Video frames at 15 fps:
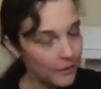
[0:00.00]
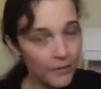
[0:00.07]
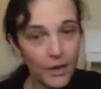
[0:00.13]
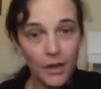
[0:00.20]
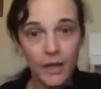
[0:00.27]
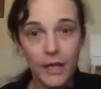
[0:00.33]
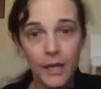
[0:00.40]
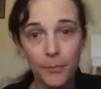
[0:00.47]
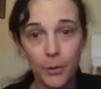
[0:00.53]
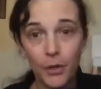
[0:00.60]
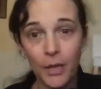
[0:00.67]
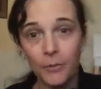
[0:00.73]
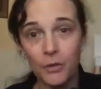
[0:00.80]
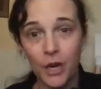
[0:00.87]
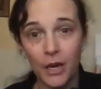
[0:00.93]
stuff, they're
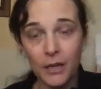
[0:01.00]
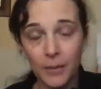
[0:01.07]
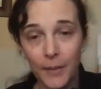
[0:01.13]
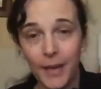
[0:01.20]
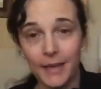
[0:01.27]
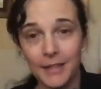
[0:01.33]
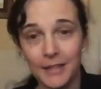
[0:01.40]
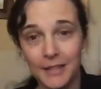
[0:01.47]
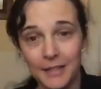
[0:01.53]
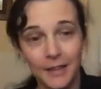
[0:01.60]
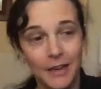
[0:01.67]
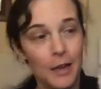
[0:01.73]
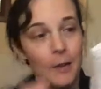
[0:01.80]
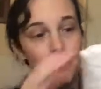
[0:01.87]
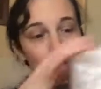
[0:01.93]
pull-up training pants
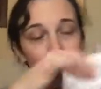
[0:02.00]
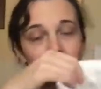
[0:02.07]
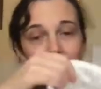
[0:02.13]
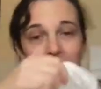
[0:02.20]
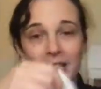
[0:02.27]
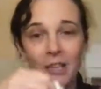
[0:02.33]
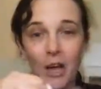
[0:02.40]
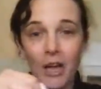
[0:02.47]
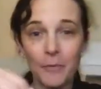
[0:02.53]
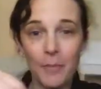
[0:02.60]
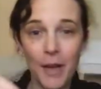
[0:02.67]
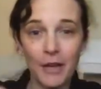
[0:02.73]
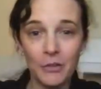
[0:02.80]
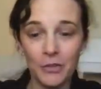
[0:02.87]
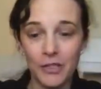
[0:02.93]
because these side
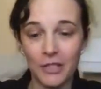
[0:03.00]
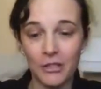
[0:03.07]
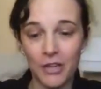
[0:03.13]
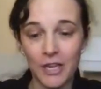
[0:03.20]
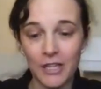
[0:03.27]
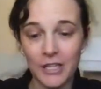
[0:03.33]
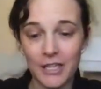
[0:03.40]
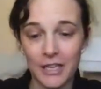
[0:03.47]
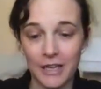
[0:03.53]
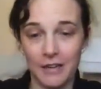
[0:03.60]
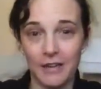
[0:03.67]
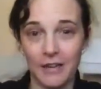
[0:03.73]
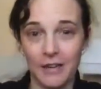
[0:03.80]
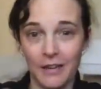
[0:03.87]
panels are stretchy.